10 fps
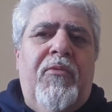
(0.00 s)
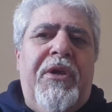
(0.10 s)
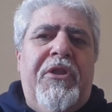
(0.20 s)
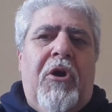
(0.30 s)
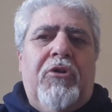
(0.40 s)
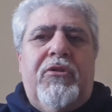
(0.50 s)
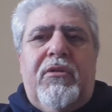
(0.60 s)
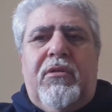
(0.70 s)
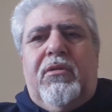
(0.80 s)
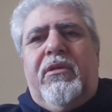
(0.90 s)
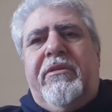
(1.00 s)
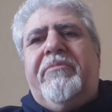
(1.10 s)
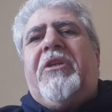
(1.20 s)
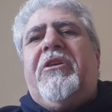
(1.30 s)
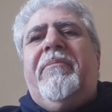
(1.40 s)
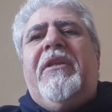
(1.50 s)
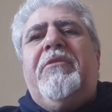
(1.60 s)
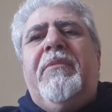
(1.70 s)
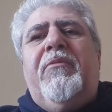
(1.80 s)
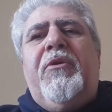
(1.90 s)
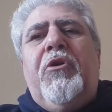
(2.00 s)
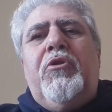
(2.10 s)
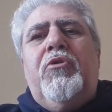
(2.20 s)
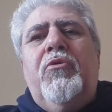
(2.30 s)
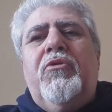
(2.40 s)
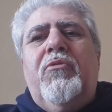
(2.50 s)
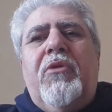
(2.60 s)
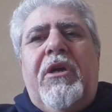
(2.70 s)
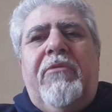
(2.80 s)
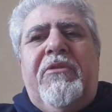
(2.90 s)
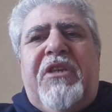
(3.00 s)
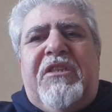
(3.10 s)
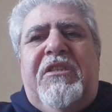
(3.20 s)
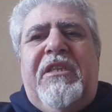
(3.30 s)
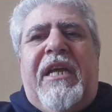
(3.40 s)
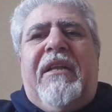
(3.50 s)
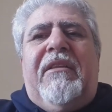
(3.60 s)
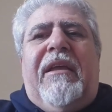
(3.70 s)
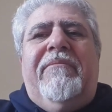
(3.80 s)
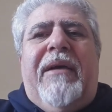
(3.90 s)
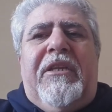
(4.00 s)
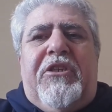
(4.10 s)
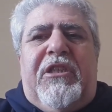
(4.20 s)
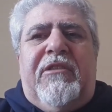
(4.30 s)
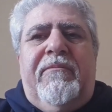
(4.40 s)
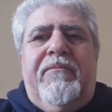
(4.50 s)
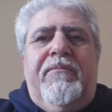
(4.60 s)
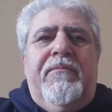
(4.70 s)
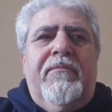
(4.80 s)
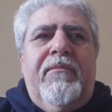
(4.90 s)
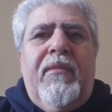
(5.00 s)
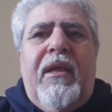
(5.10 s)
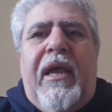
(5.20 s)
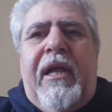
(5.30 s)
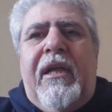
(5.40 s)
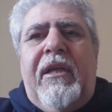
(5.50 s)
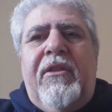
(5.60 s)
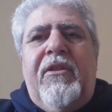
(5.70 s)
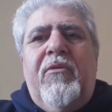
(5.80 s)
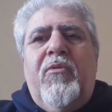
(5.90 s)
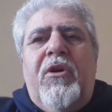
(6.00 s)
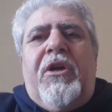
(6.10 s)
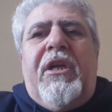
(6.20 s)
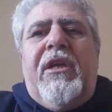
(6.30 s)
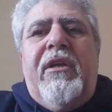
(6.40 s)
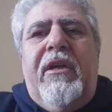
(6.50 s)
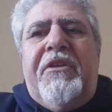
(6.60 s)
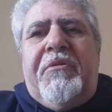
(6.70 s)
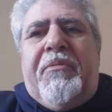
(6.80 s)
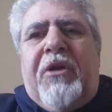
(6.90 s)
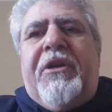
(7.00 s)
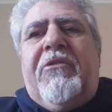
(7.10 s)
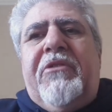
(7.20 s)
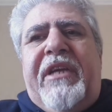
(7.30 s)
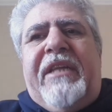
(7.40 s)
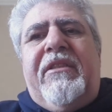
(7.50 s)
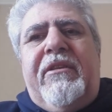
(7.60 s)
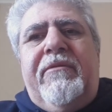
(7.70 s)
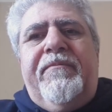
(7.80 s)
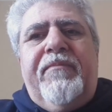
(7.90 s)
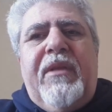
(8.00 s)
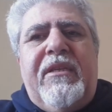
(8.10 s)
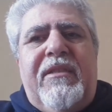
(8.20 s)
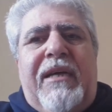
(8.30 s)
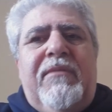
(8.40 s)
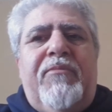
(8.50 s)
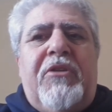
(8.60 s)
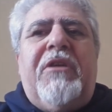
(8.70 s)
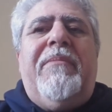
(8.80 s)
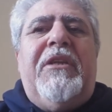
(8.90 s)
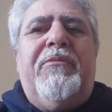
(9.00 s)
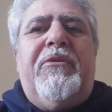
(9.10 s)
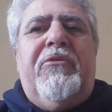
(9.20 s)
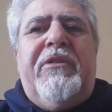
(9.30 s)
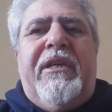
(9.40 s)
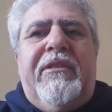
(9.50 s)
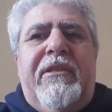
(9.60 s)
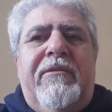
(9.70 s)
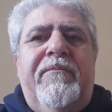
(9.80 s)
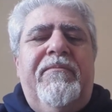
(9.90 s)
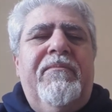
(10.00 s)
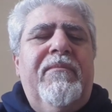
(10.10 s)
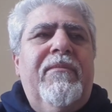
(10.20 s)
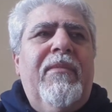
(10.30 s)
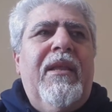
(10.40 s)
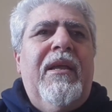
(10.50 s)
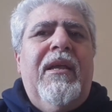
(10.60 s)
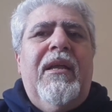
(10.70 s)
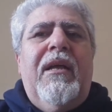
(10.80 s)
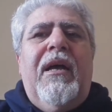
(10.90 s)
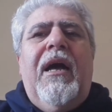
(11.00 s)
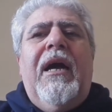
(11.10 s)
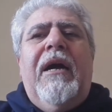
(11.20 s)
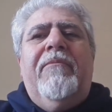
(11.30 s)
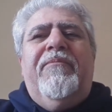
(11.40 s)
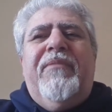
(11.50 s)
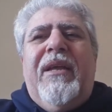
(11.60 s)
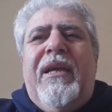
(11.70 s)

we don't, in project management, we don't do the work, we just direct it and manage it. And the work is a product oriented, it's not project management oriented. To